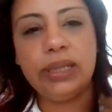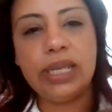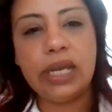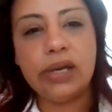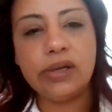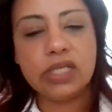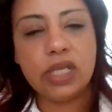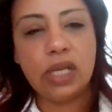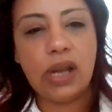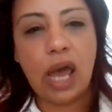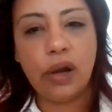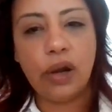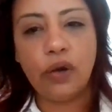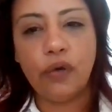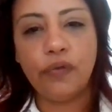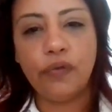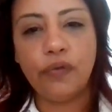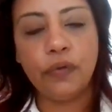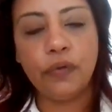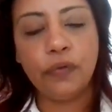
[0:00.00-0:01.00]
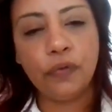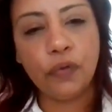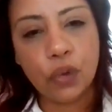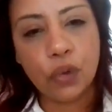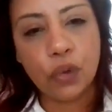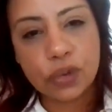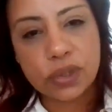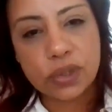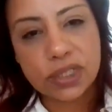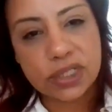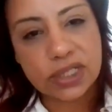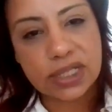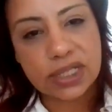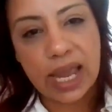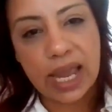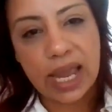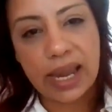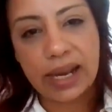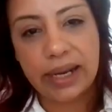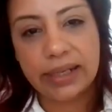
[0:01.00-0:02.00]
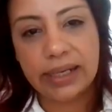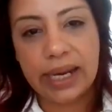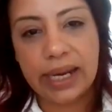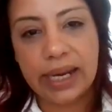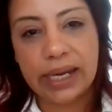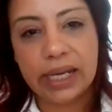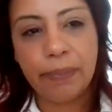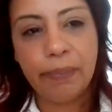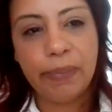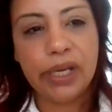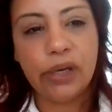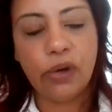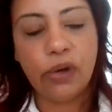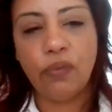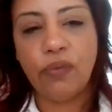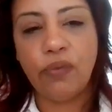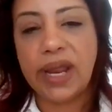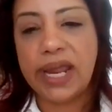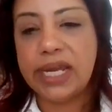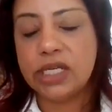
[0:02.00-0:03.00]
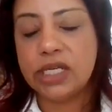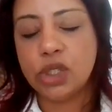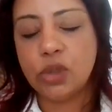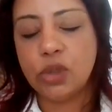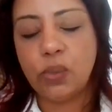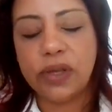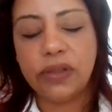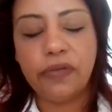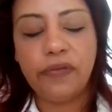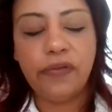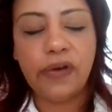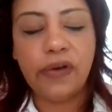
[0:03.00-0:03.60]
there's a lot of fruits and it can be arranged with